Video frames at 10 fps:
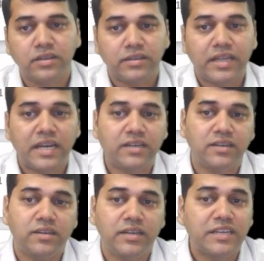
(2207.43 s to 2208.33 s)
That
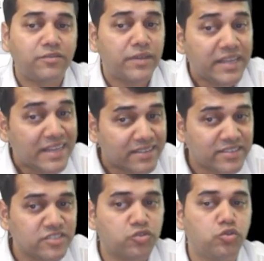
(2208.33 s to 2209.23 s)
it is very less
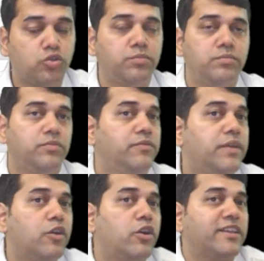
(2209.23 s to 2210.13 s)
in scope. We
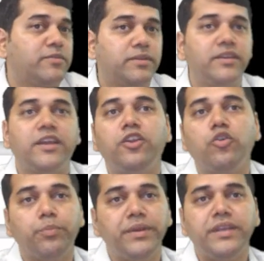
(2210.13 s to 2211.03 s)
are not expressing any
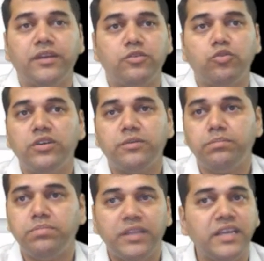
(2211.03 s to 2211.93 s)
opinion. Don't
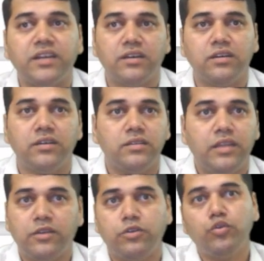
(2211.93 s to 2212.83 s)
think
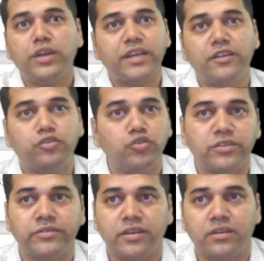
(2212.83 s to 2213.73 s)
that you get an
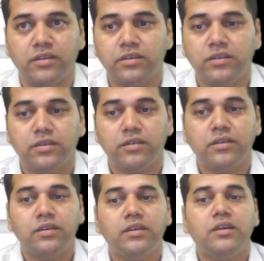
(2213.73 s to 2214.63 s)
assurance there.
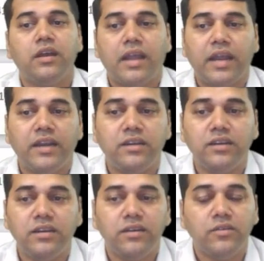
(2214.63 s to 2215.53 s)
And
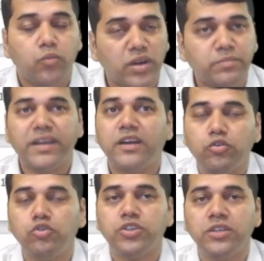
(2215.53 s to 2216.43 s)
what is my
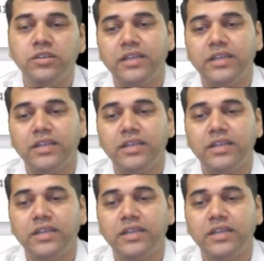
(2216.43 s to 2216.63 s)
conclusion?